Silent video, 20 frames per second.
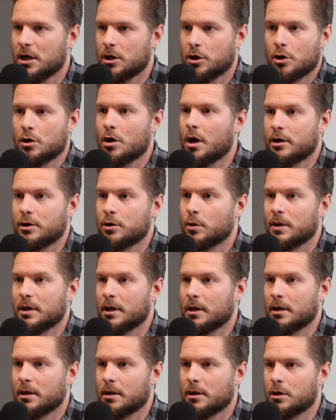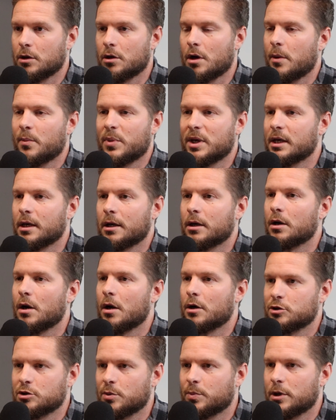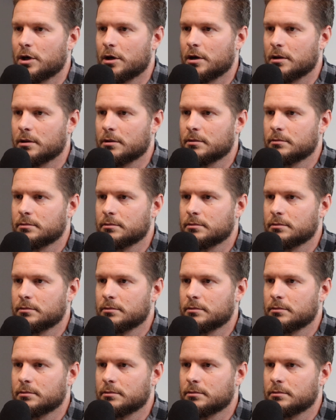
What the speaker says: you're not being a good entrepreneur.